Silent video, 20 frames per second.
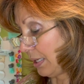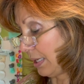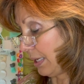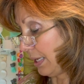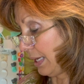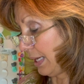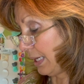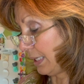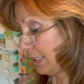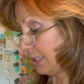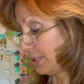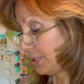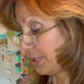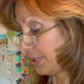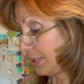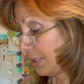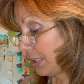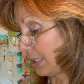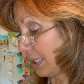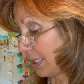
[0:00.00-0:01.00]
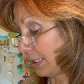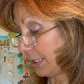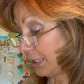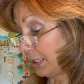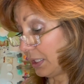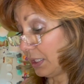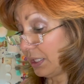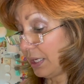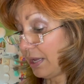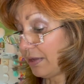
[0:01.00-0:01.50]
and it's done on an
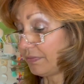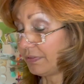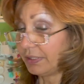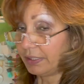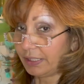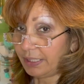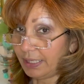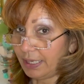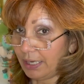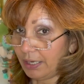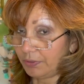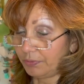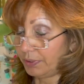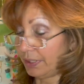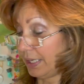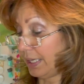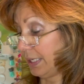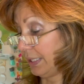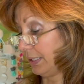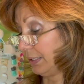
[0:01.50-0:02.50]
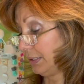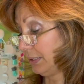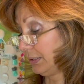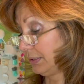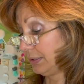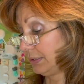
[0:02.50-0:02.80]
11 count Aida.